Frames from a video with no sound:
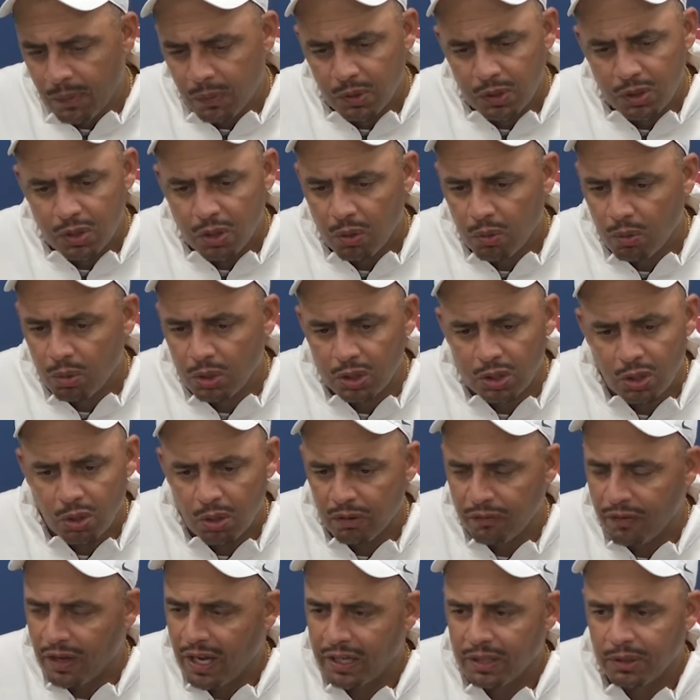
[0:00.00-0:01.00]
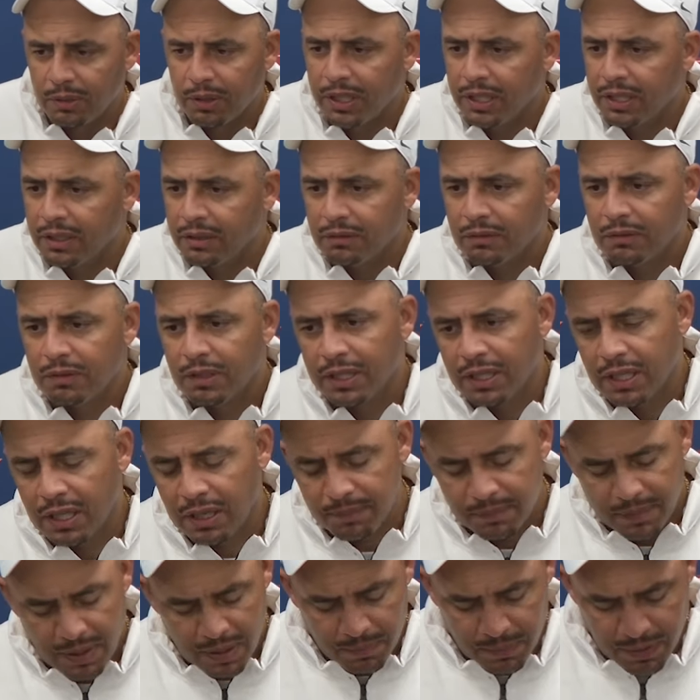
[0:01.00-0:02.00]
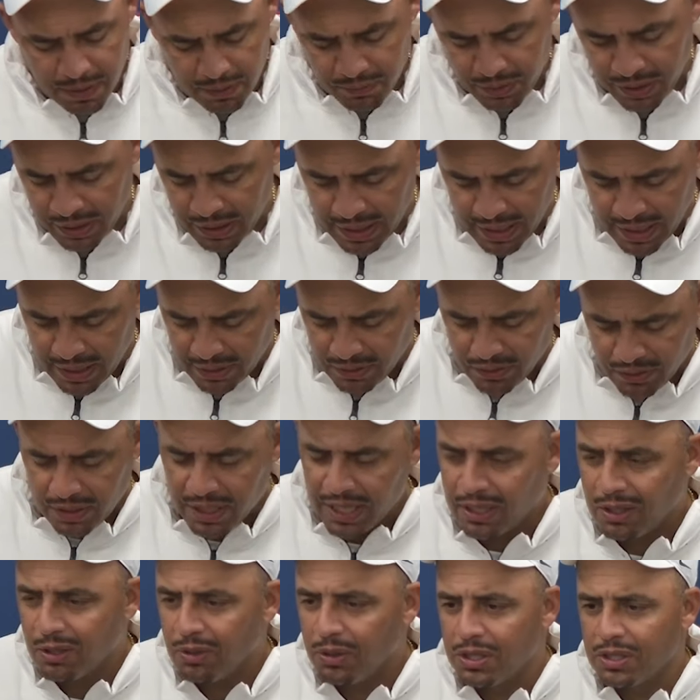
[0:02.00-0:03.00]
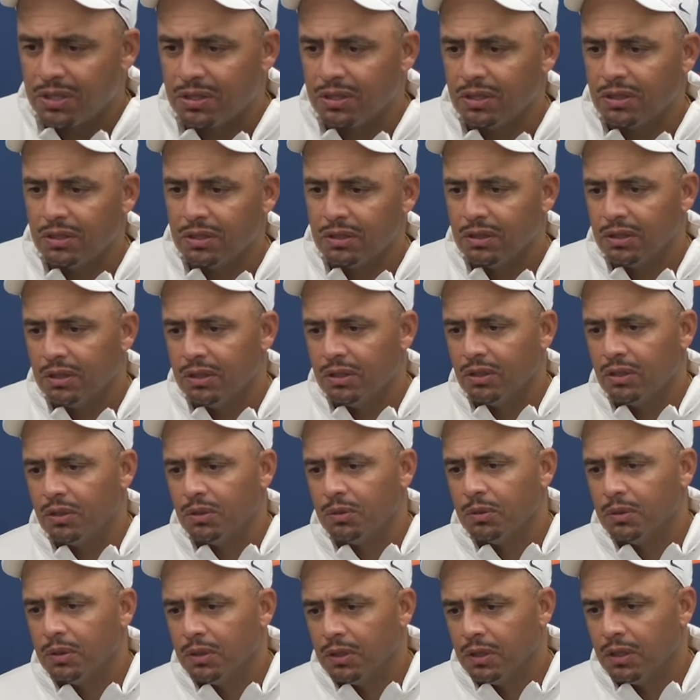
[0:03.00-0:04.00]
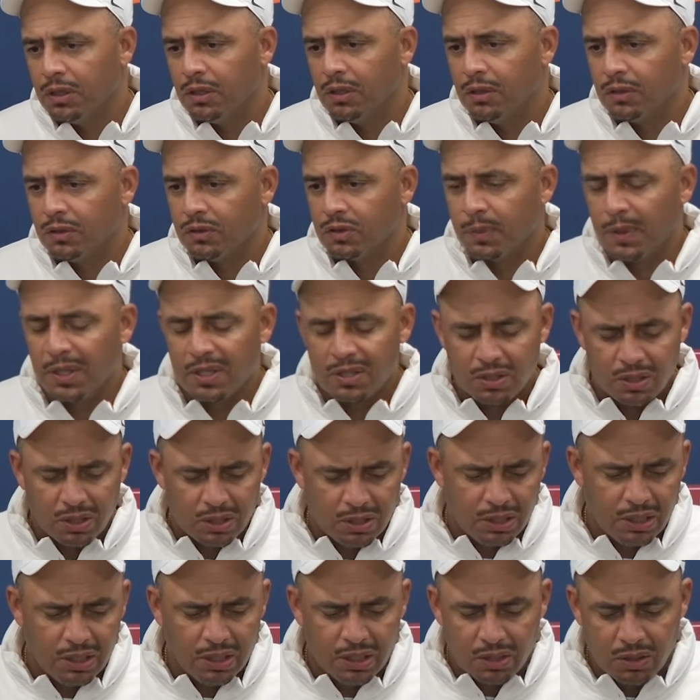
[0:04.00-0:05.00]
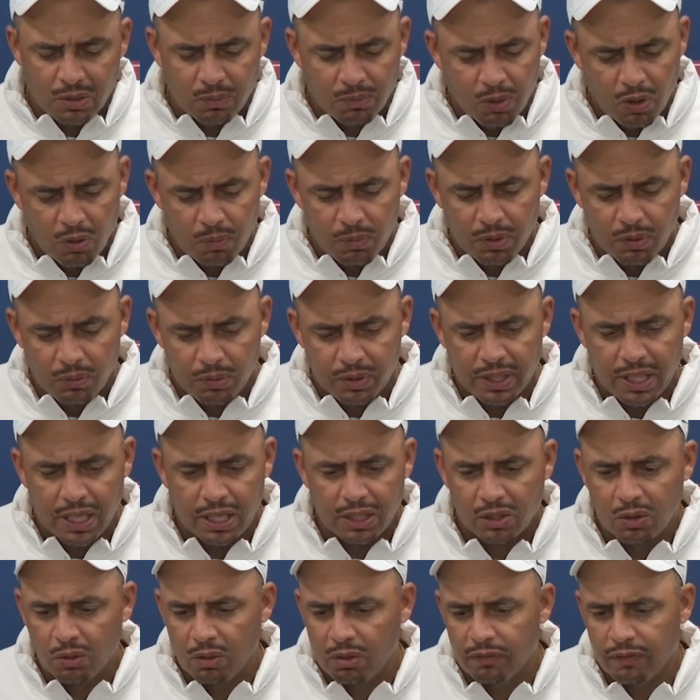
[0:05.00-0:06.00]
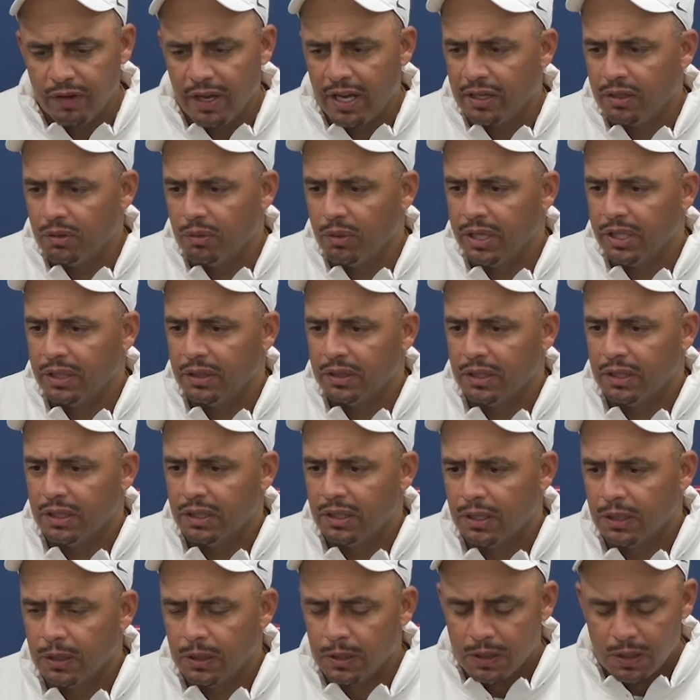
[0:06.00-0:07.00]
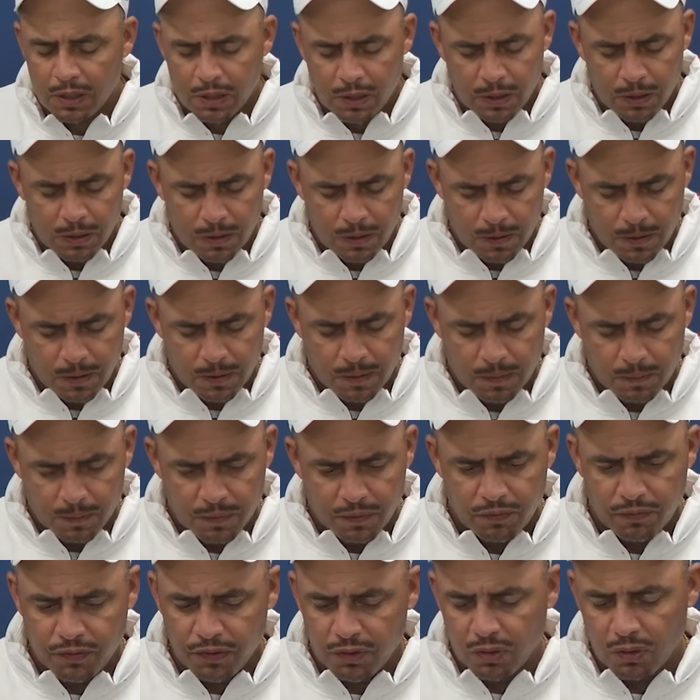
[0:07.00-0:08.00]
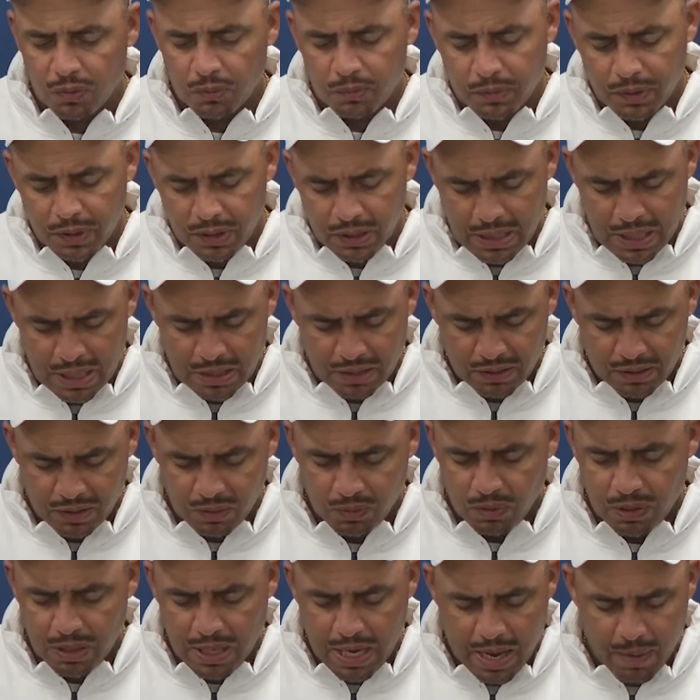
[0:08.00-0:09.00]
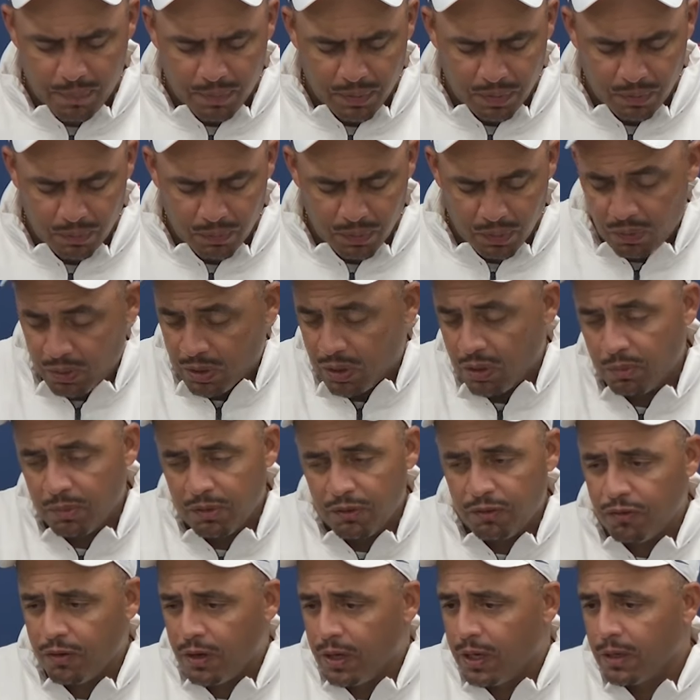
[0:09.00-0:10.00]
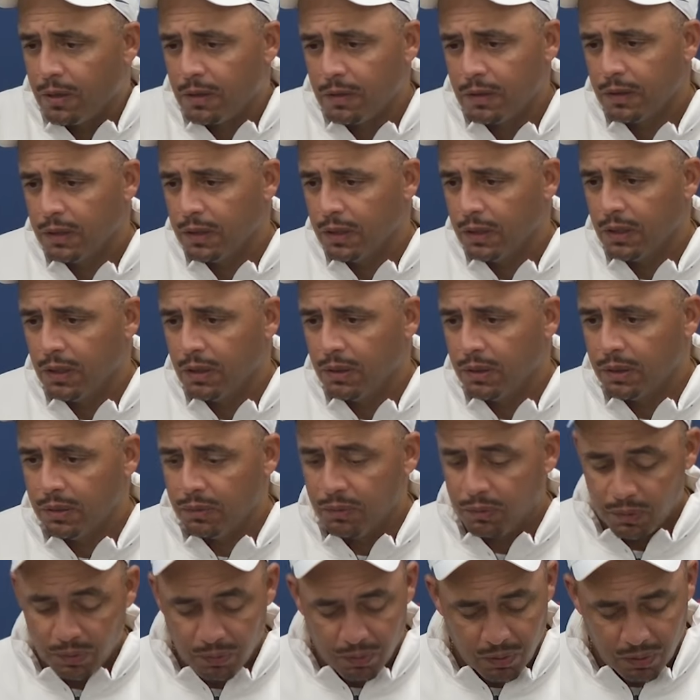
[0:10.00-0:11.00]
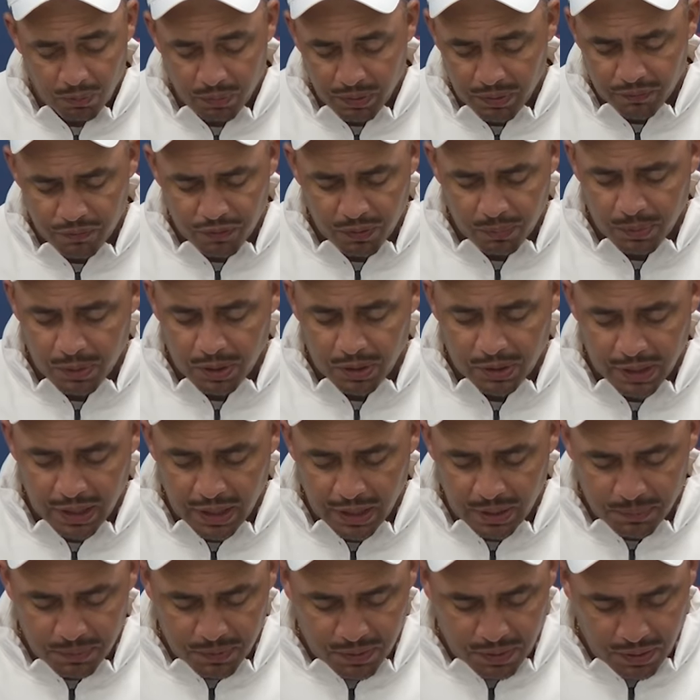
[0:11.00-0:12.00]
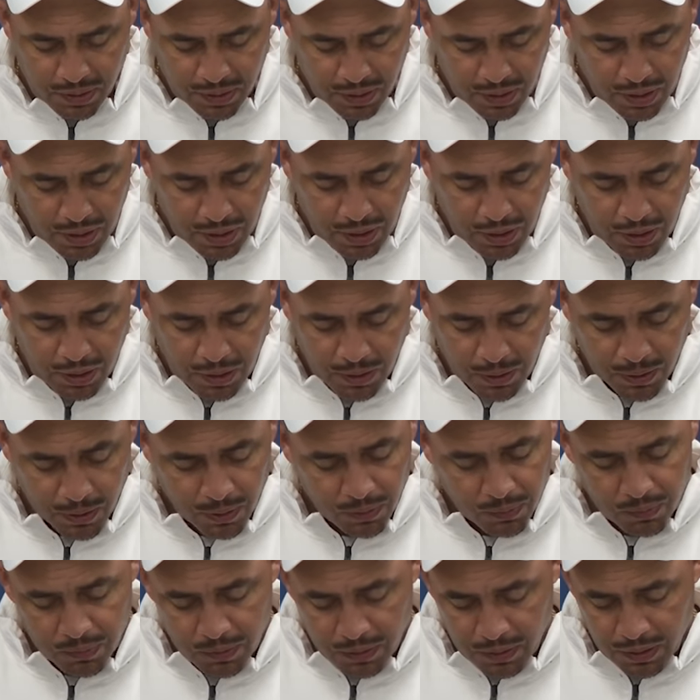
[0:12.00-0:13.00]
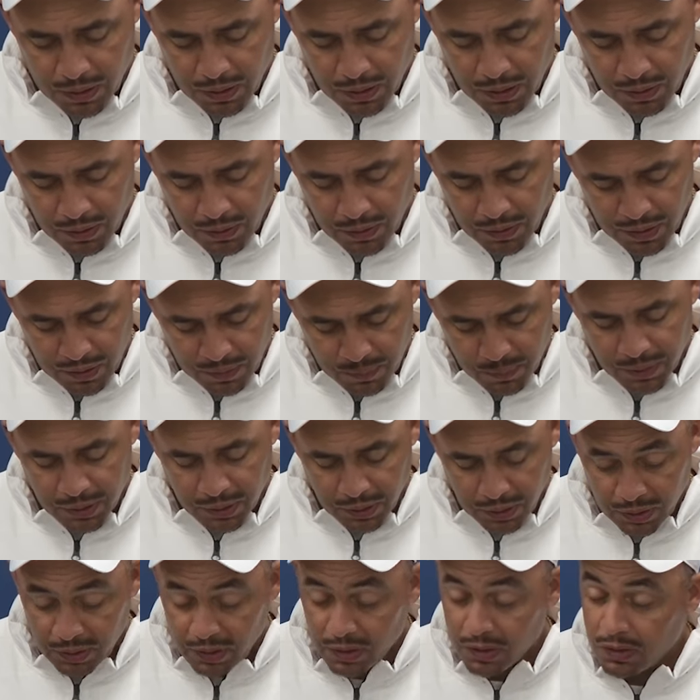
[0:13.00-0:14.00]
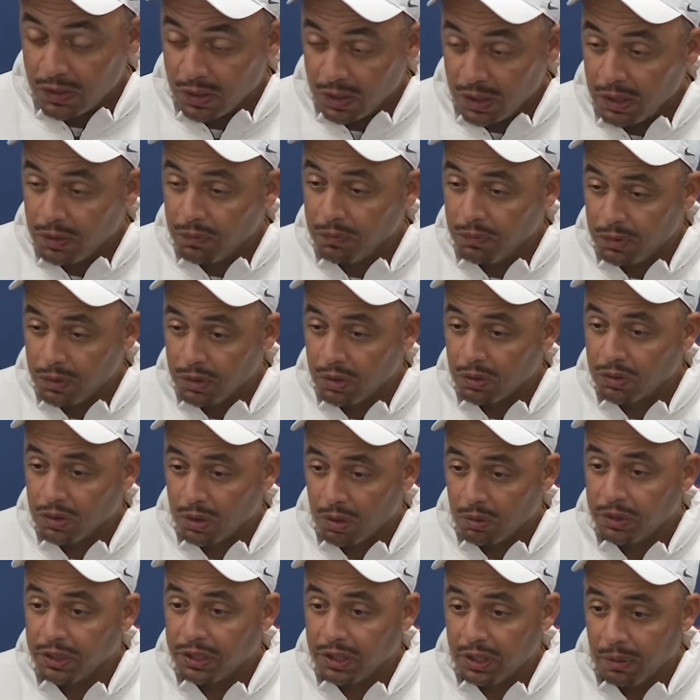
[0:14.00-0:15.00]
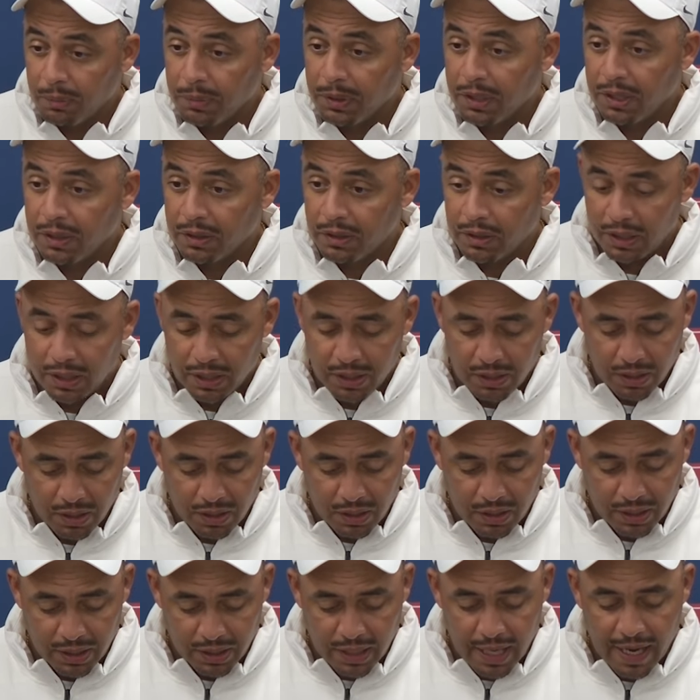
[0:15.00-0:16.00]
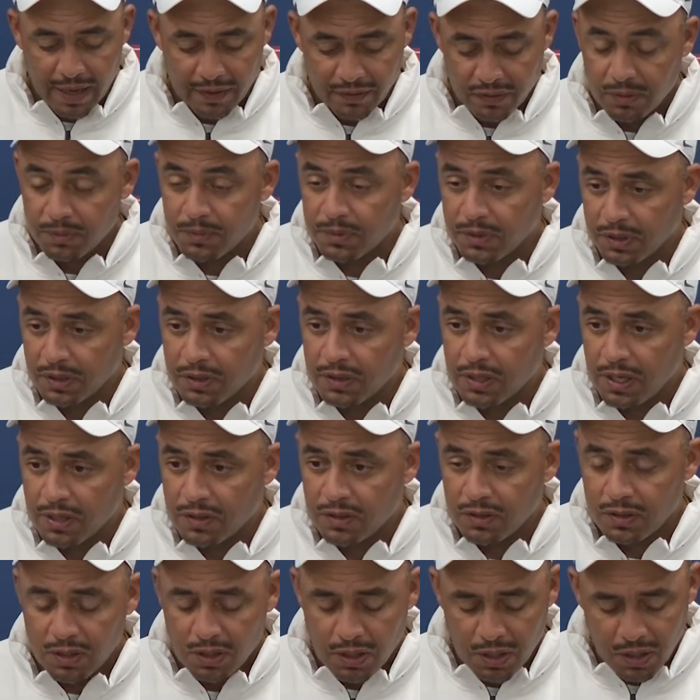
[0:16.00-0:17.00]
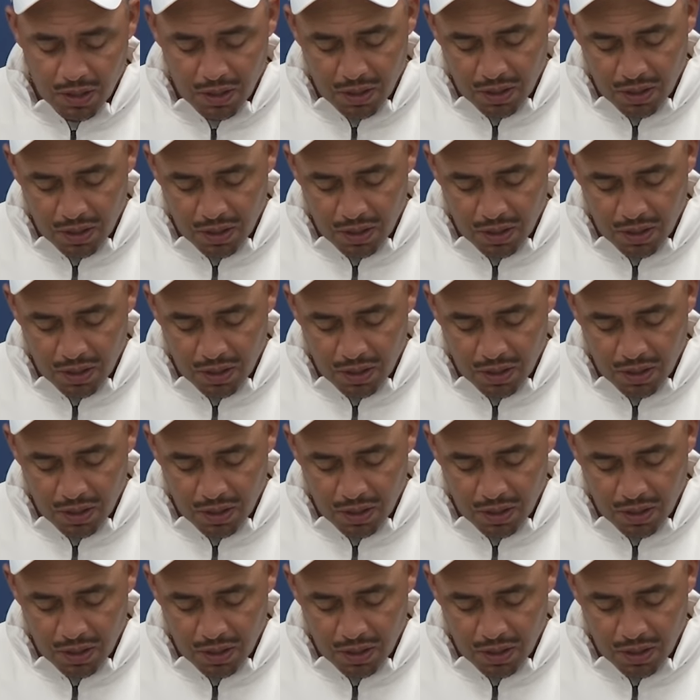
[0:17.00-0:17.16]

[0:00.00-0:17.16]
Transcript: I mean, we'll go evaluate it, right? I'm not ready to answer that question, you know, especially in the heat of the moment. We got to go evaluate the film and kind of see what happened. But we're going to be fair, you know, and we want to win football games. And, you know, it's been good to see, you know, Tony come in and have some success.